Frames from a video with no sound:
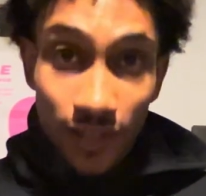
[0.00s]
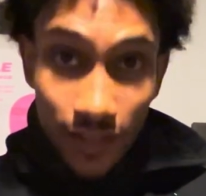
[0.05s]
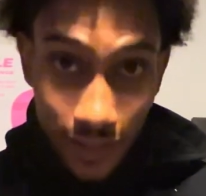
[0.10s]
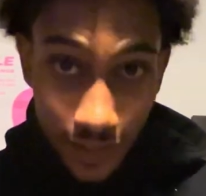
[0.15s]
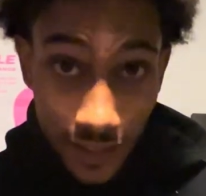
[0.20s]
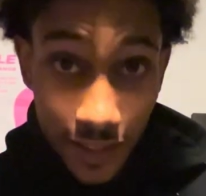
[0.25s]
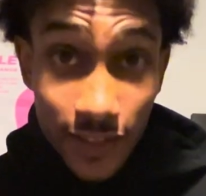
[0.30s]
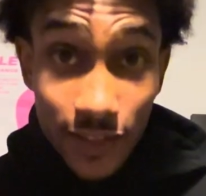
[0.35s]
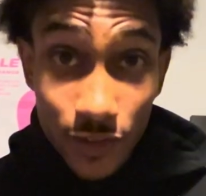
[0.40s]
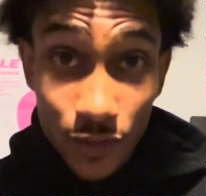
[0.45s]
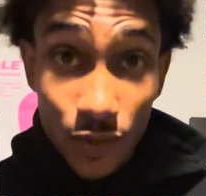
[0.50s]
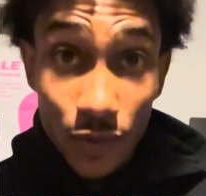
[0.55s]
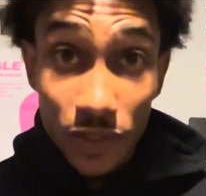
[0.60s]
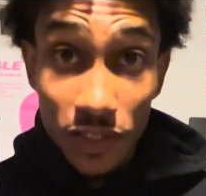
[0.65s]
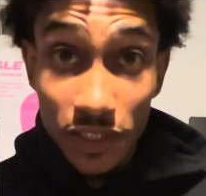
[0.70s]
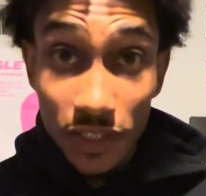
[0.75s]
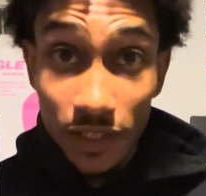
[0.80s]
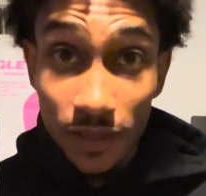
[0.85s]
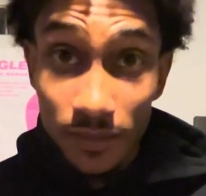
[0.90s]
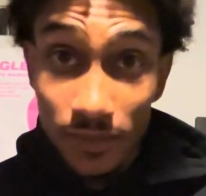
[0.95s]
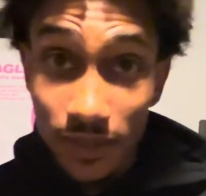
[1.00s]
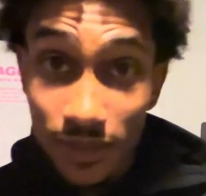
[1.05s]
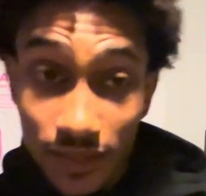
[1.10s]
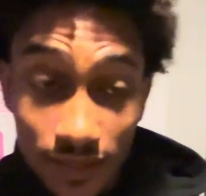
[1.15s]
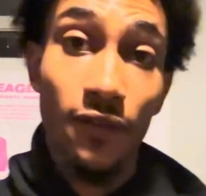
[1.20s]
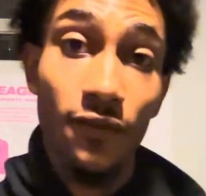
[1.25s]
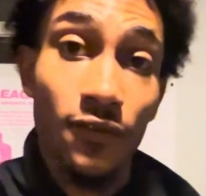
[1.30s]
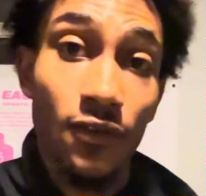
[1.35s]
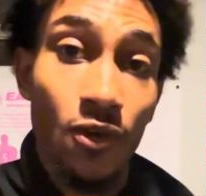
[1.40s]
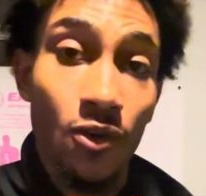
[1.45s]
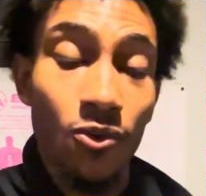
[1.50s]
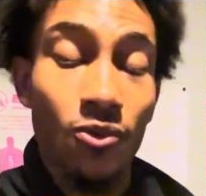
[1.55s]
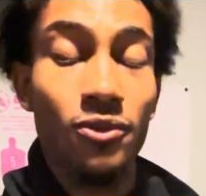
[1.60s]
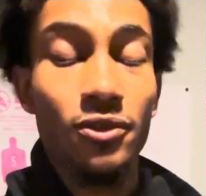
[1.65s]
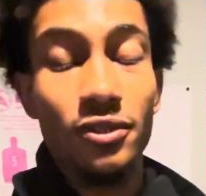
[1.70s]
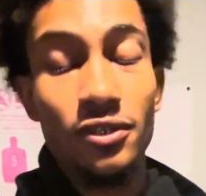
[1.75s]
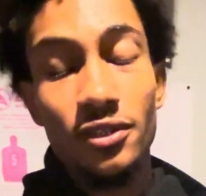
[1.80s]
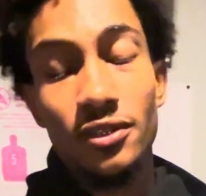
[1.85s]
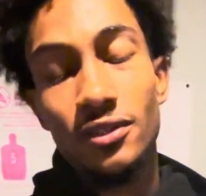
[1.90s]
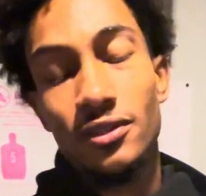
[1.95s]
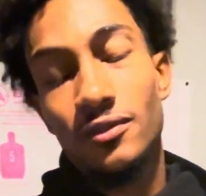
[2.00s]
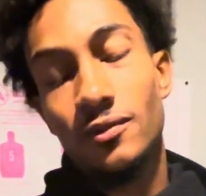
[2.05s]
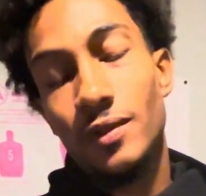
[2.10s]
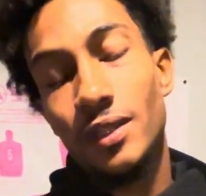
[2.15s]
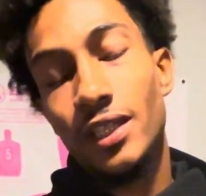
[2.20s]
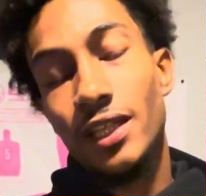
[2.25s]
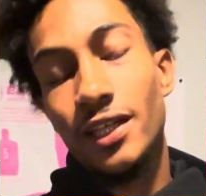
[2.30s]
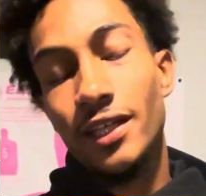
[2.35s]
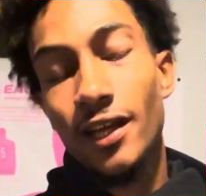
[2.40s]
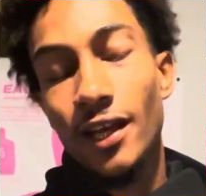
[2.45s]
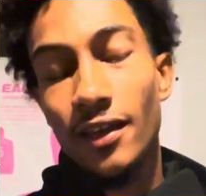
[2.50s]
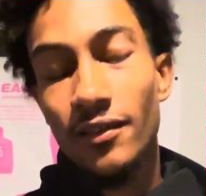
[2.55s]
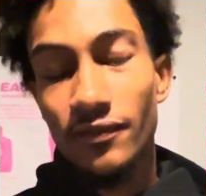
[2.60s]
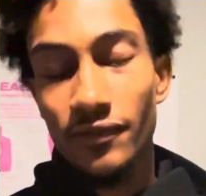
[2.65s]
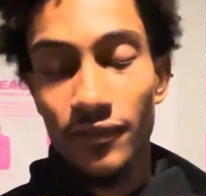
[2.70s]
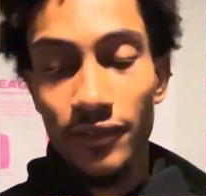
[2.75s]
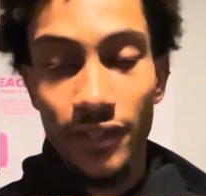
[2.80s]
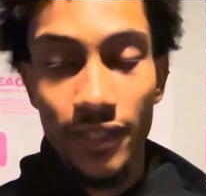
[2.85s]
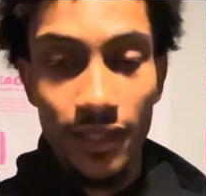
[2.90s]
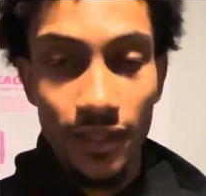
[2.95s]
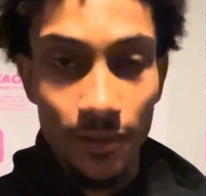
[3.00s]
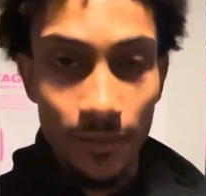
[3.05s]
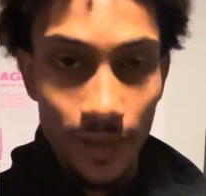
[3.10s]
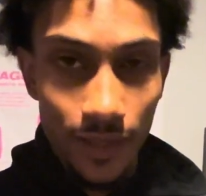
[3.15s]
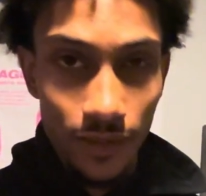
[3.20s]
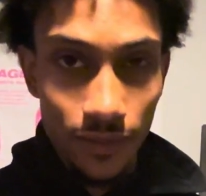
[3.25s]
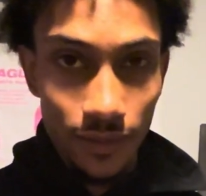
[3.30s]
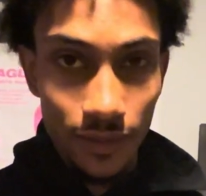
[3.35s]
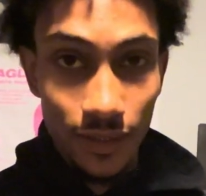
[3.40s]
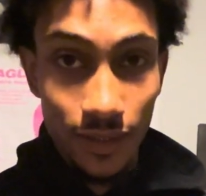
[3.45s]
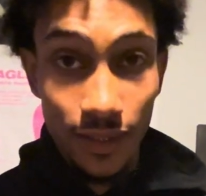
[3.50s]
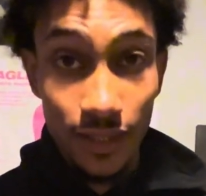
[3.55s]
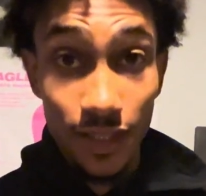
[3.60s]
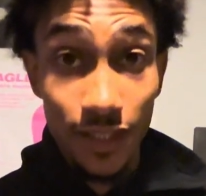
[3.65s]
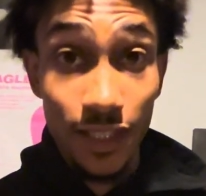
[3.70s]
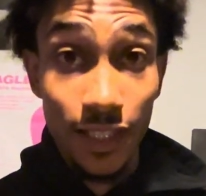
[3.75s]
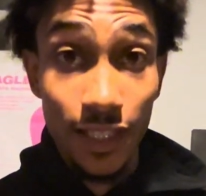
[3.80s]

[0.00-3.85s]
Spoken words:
Clean the door jambs. Of course, we cannot forget about the